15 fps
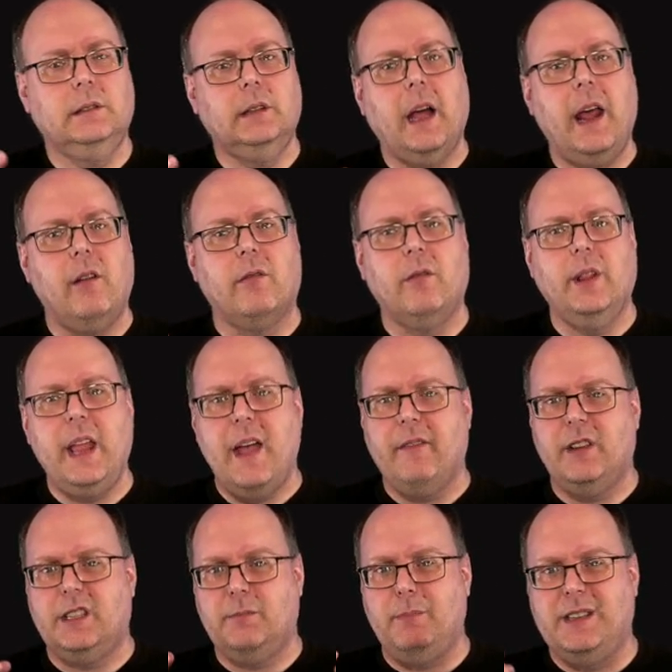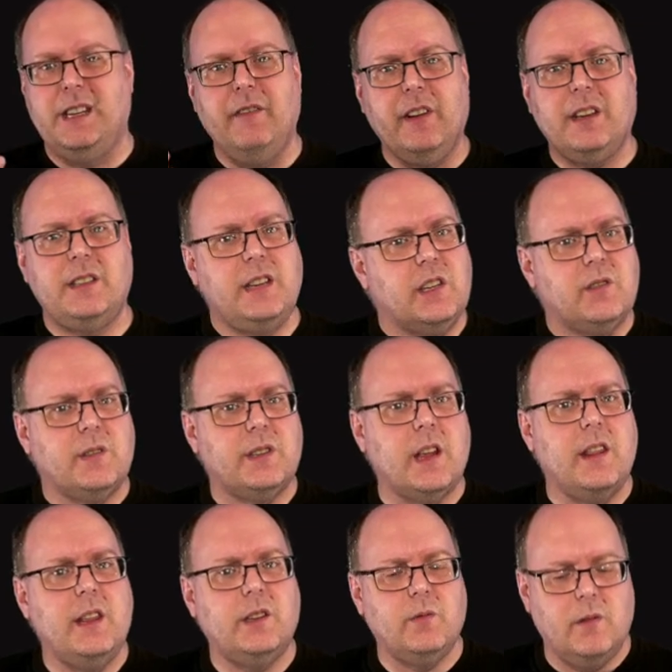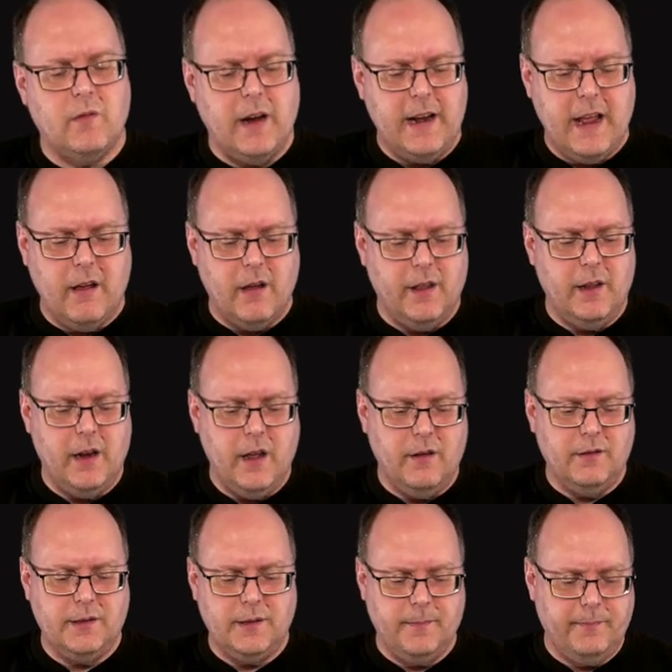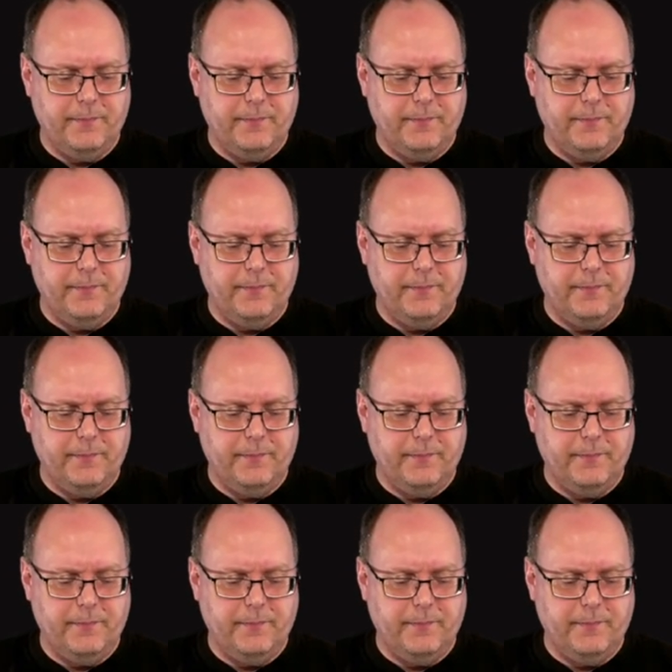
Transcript: I don't really have a specific citrus on this one right now on the nose.